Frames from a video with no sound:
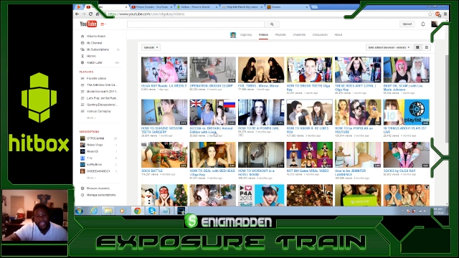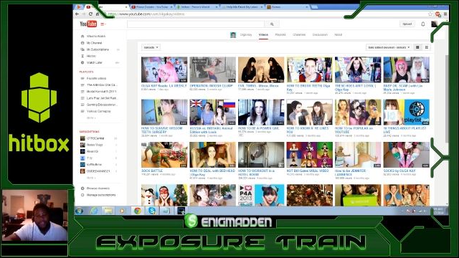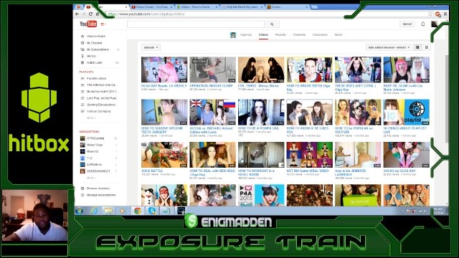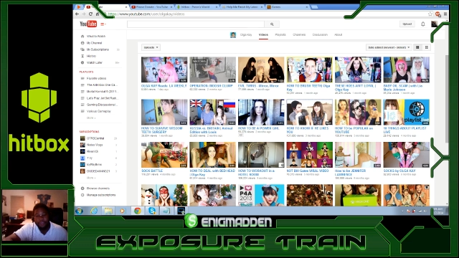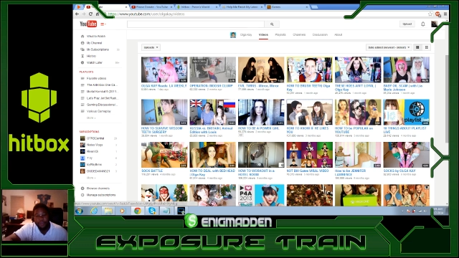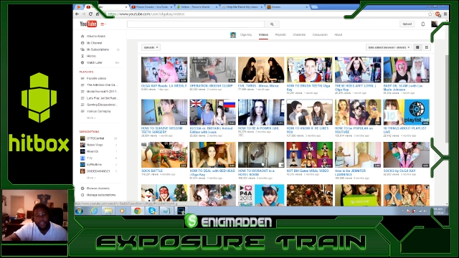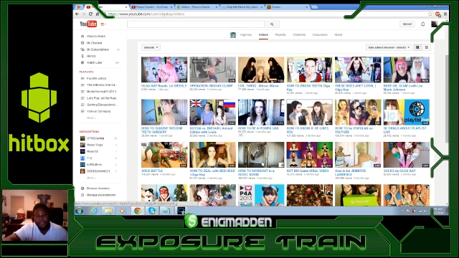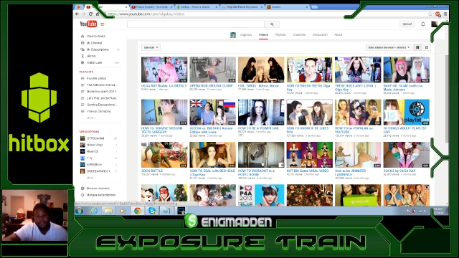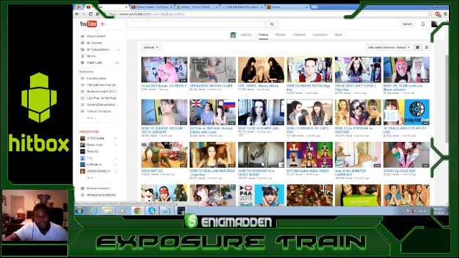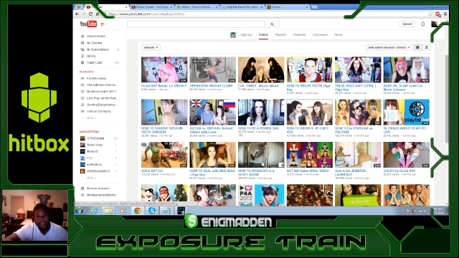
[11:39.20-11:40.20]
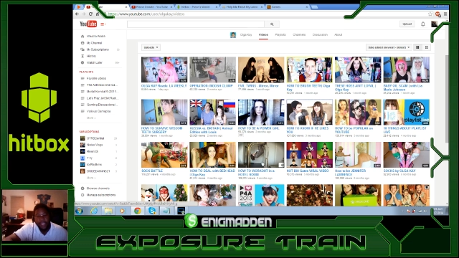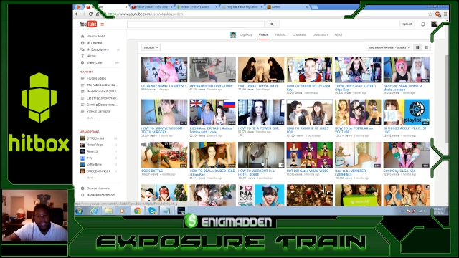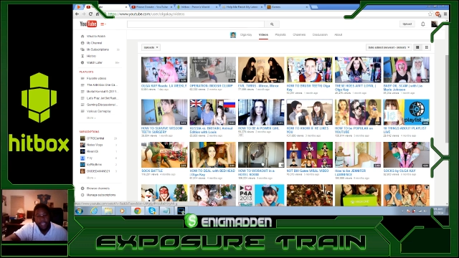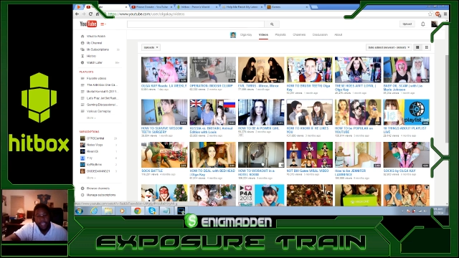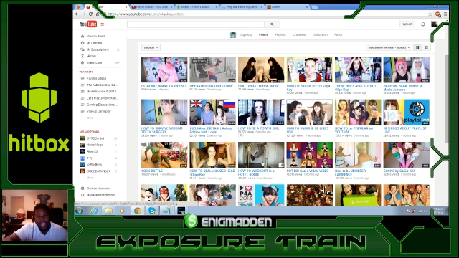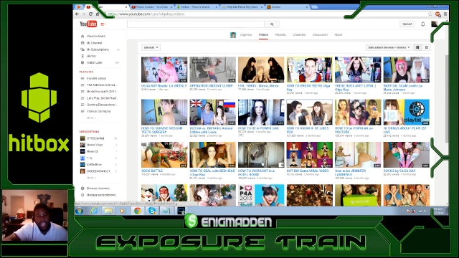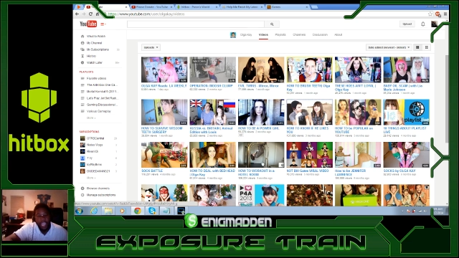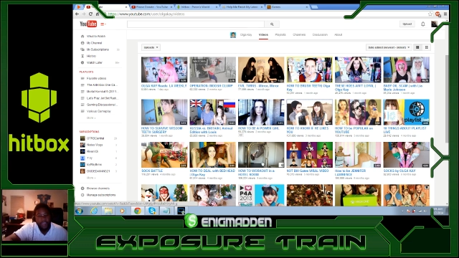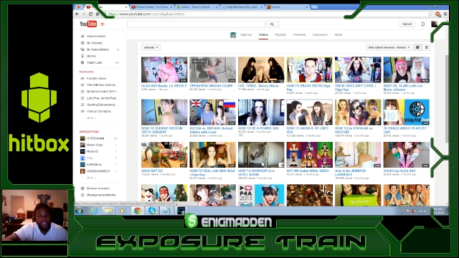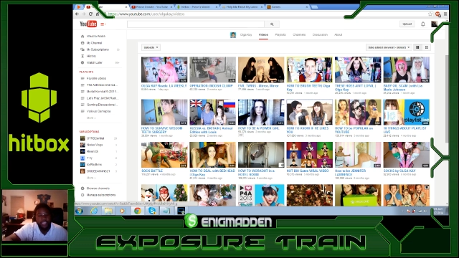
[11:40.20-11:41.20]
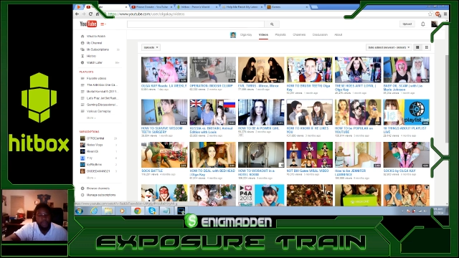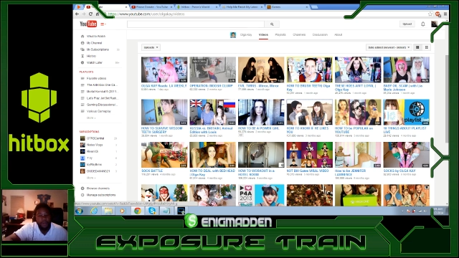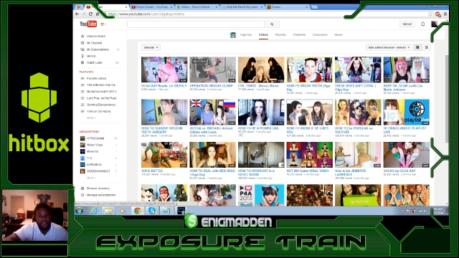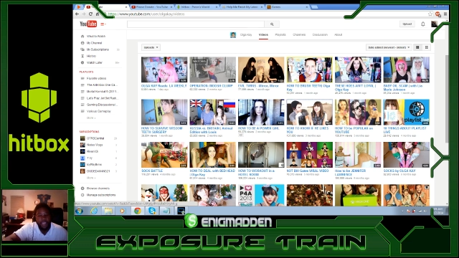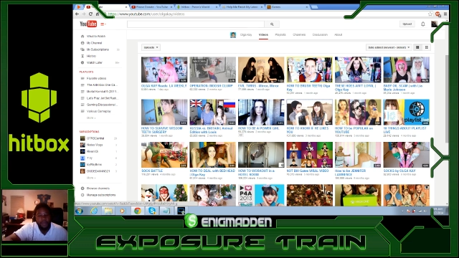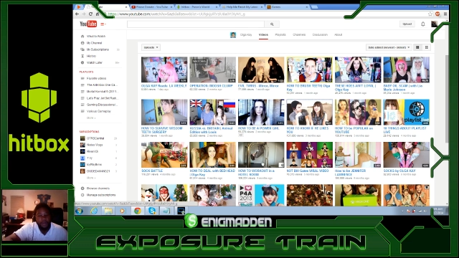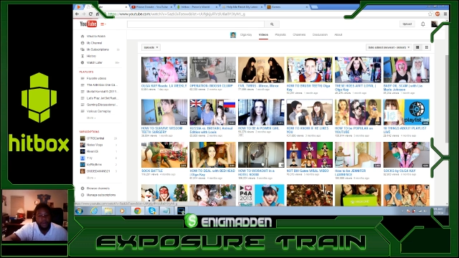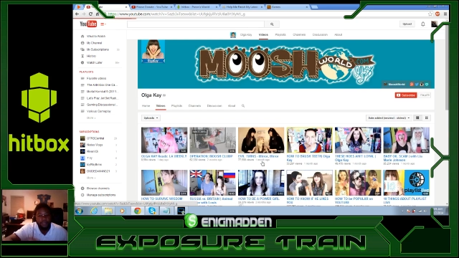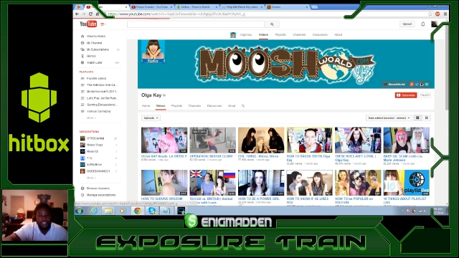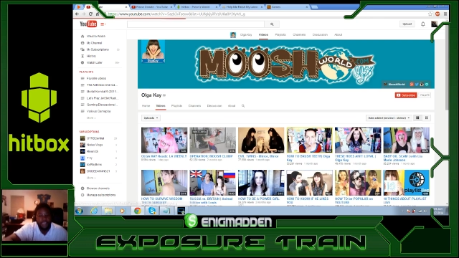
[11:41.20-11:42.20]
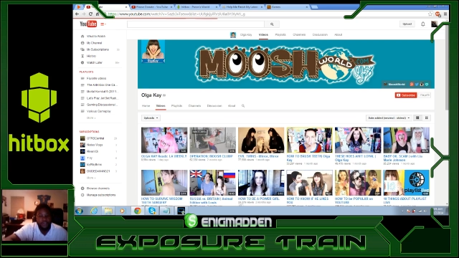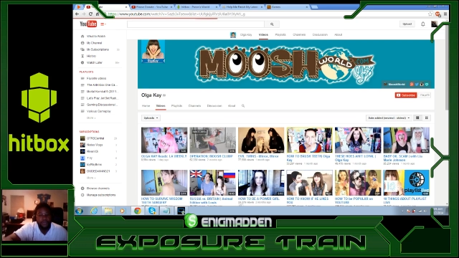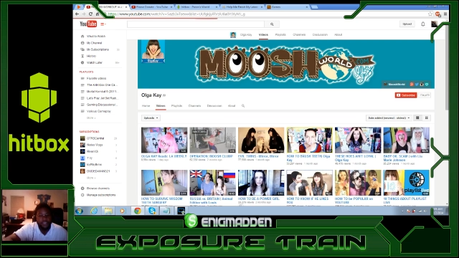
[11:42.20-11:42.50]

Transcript: Nobody's mouth can be seen.